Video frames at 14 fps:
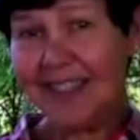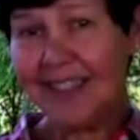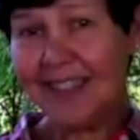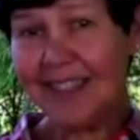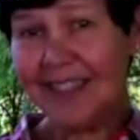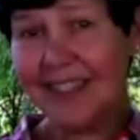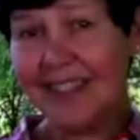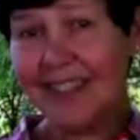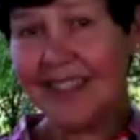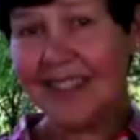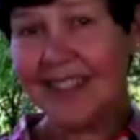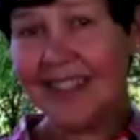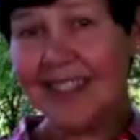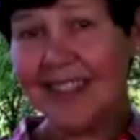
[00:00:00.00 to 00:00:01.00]

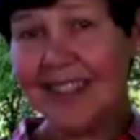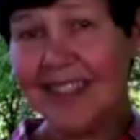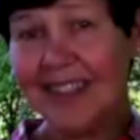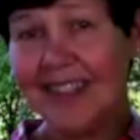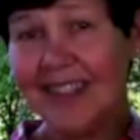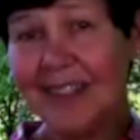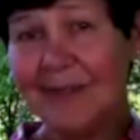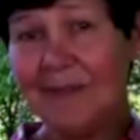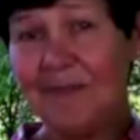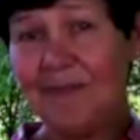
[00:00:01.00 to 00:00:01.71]
(silence)